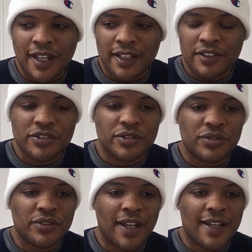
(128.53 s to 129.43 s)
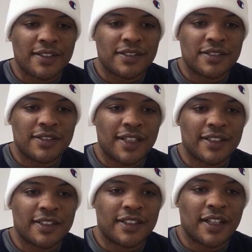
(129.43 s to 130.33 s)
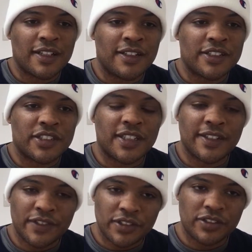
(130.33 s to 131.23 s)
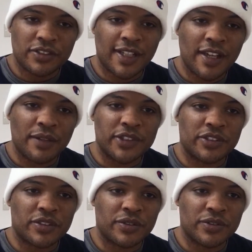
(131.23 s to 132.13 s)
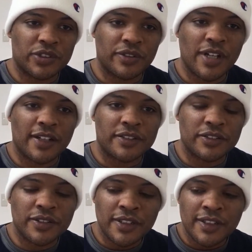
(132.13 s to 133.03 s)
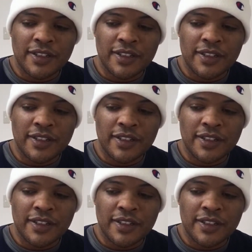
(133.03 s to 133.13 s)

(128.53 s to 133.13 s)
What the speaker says: And the school has taken an initiative. This is like elementary school, Shogaku.